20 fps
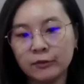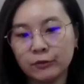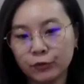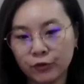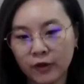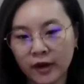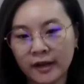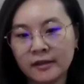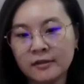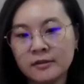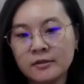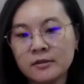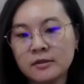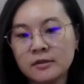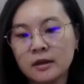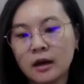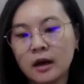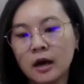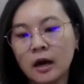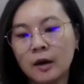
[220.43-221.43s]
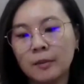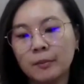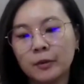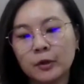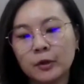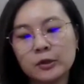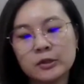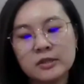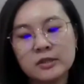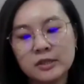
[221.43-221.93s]
and friends,
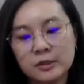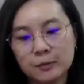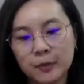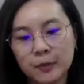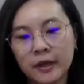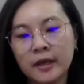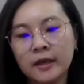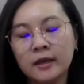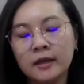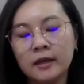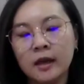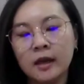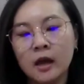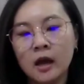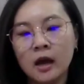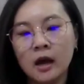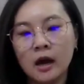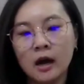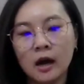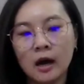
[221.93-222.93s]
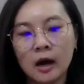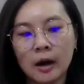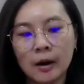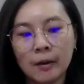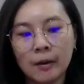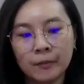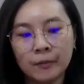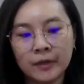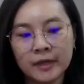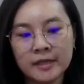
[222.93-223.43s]
because Tze Peng
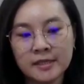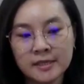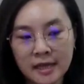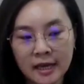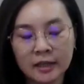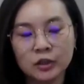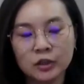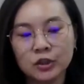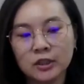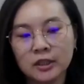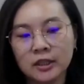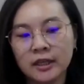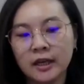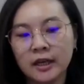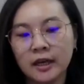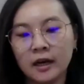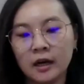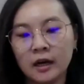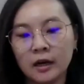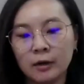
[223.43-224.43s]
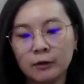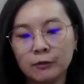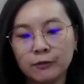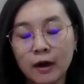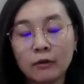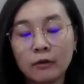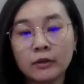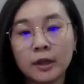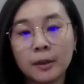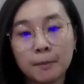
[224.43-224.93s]
is actually a
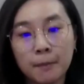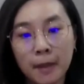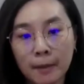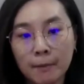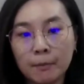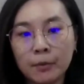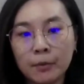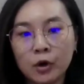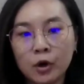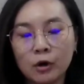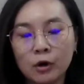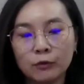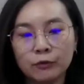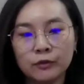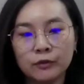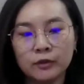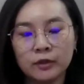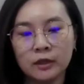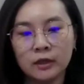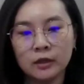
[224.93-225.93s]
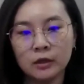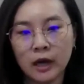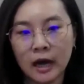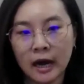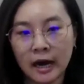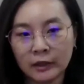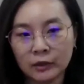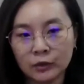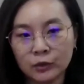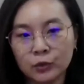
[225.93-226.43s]
founding member of the
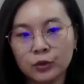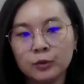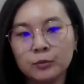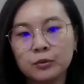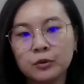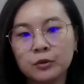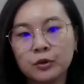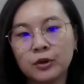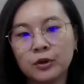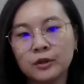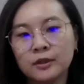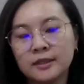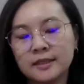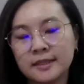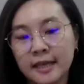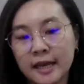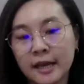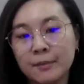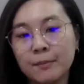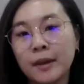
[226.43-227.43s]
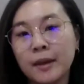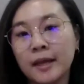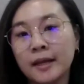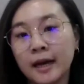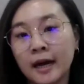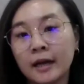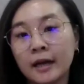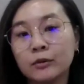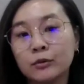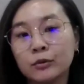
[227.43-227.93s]
art group called the
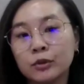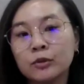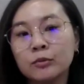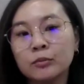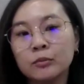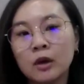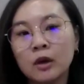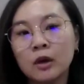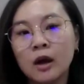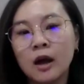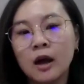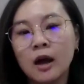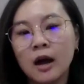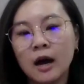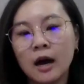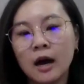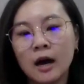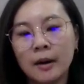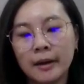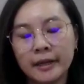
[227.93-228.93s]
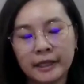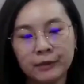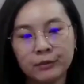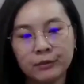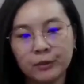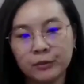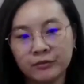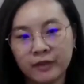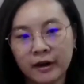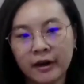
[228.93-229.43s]
10-Man Art Group, and they
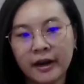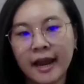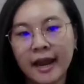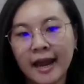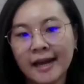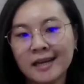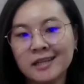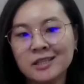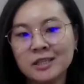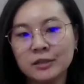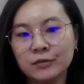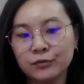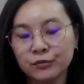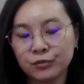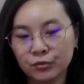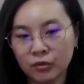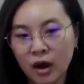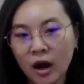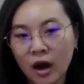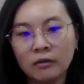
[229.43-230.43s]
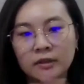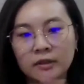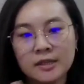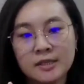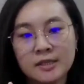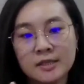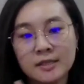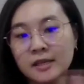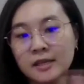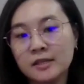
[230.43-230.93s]
were very active throughout
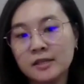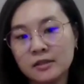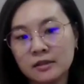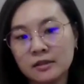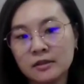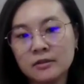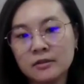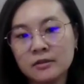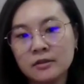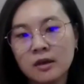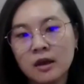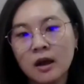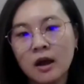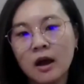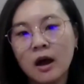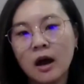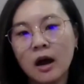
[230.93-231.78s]
the 60s.